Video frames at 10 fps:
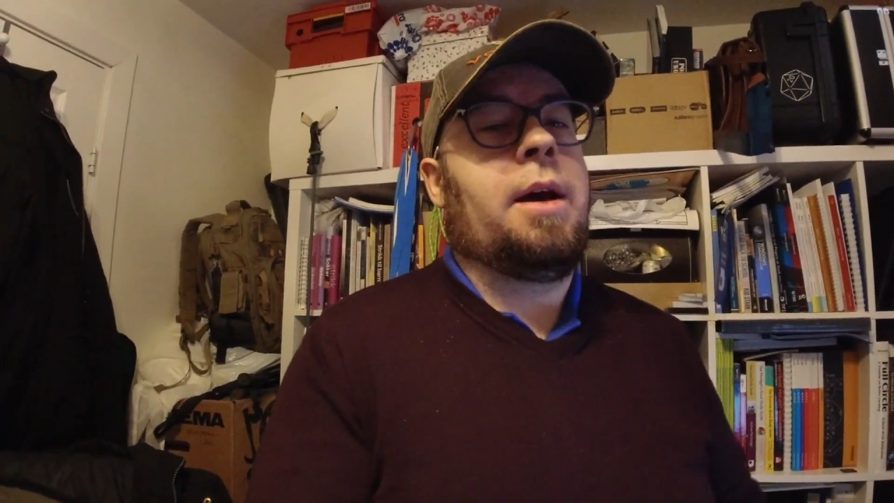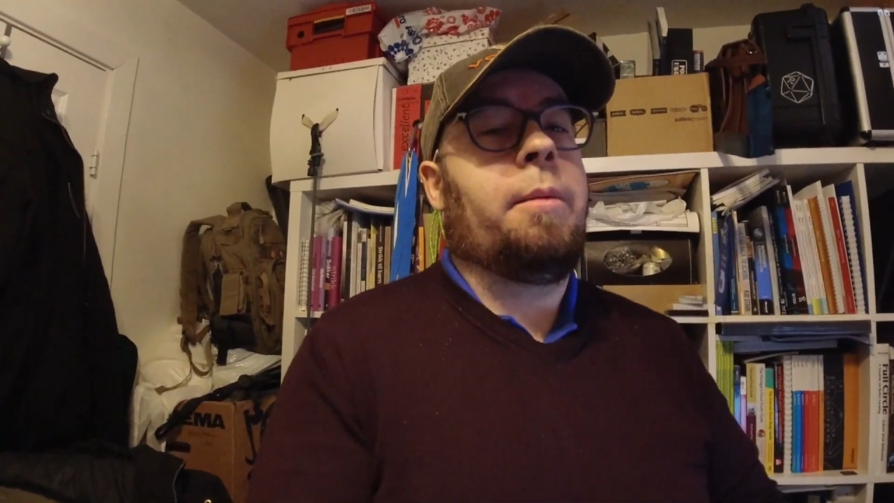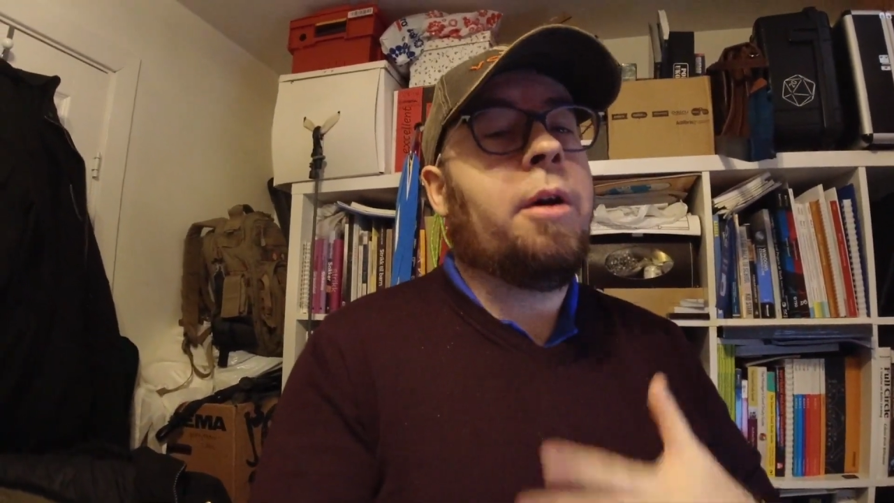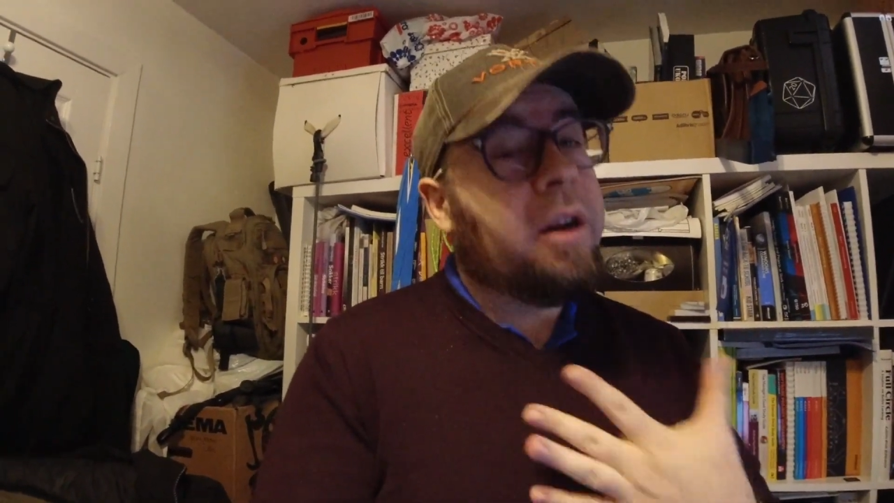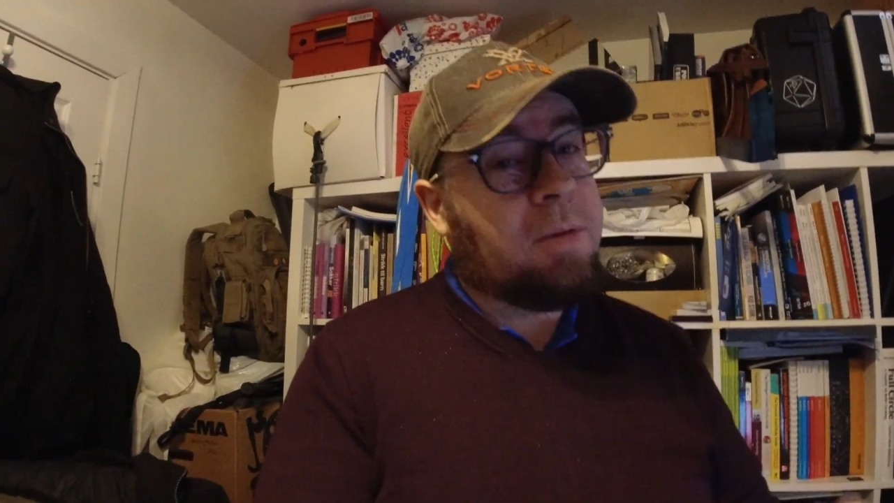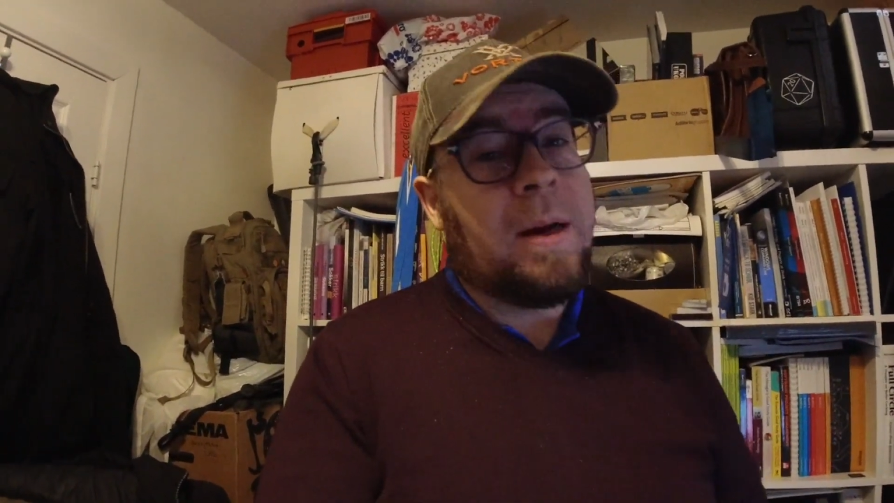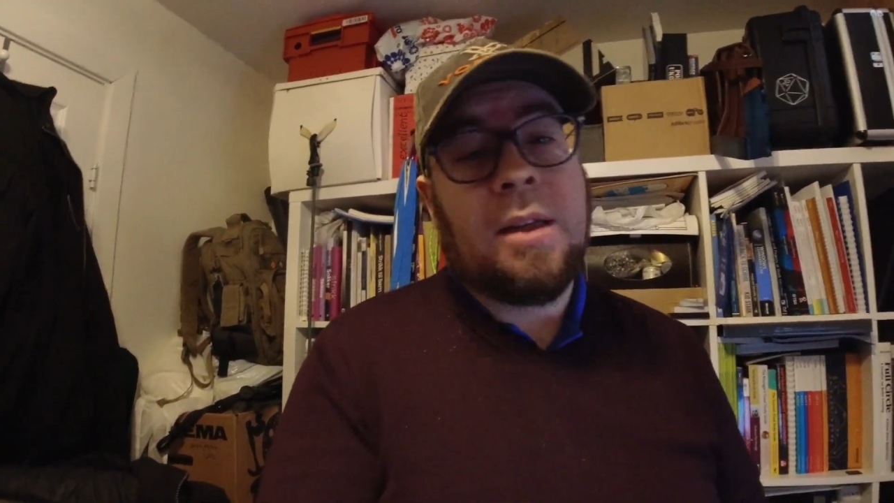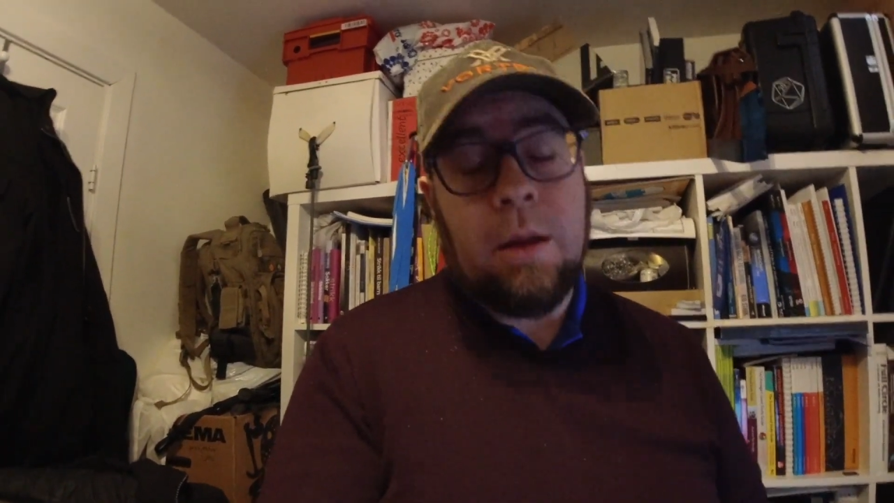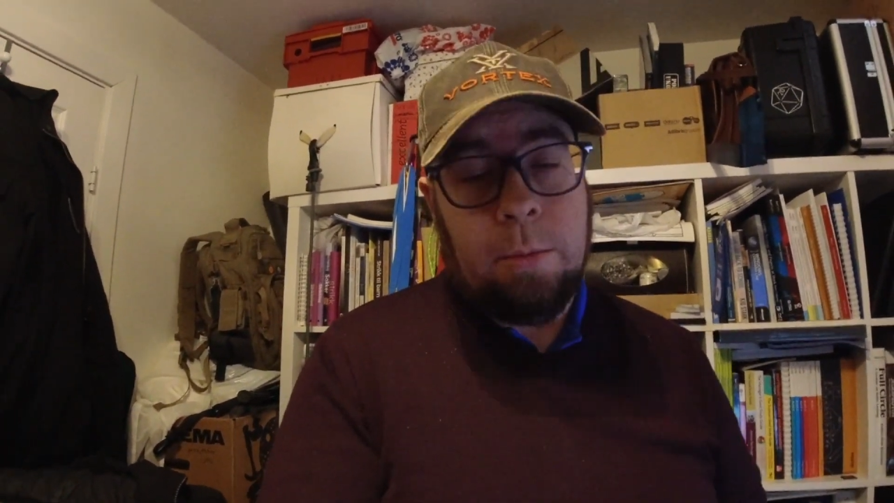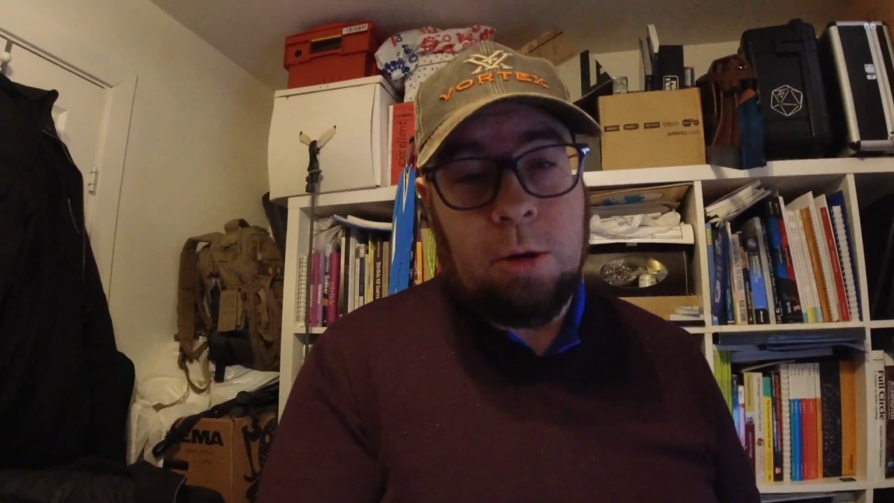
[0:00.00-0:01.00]
and I'm not
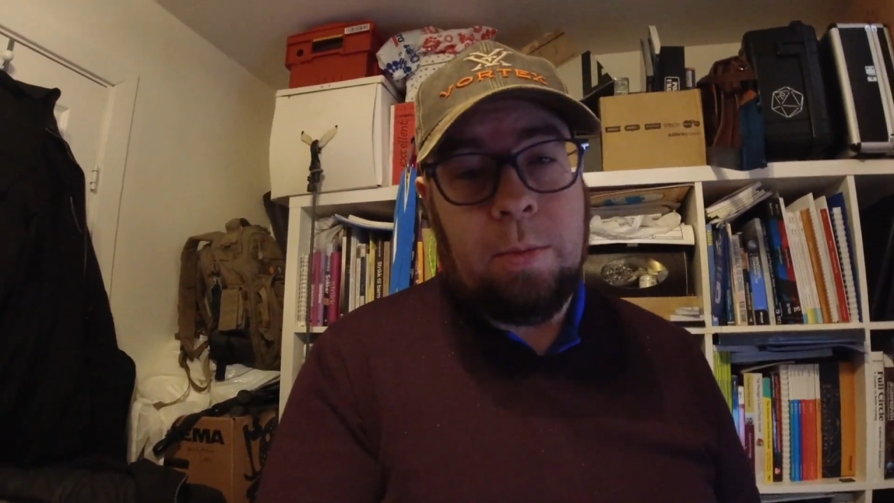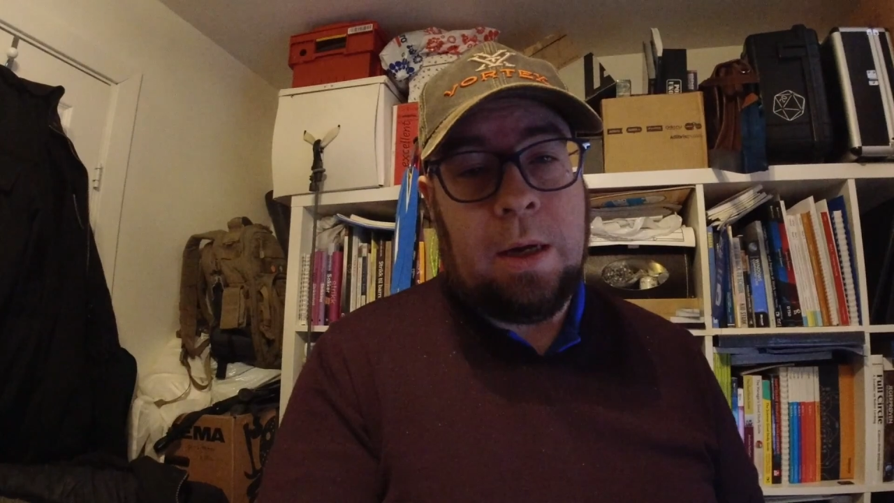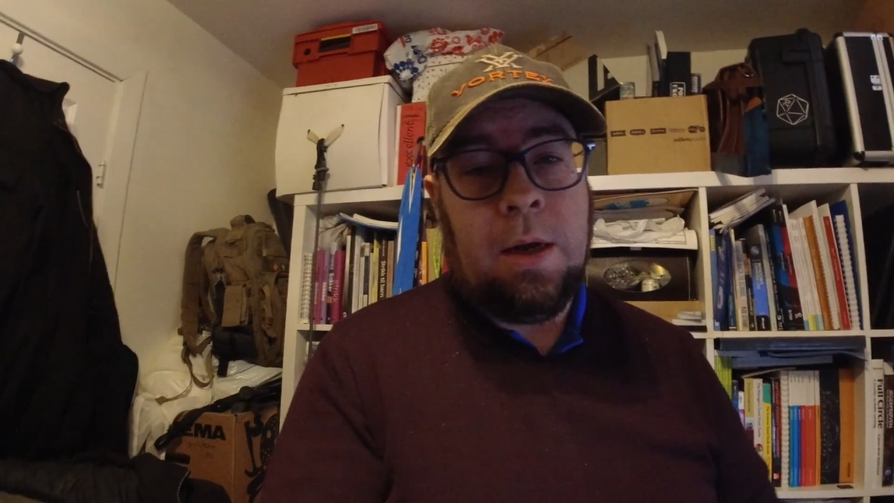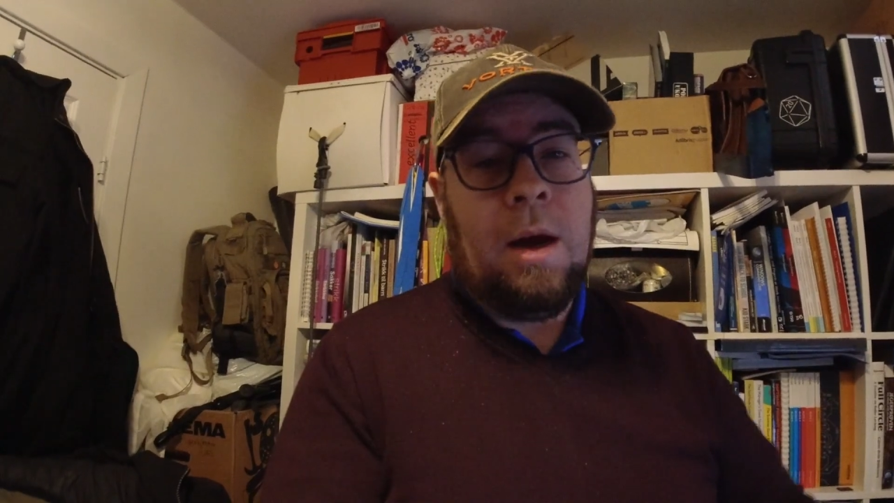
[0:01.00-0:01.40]
expecting them to be.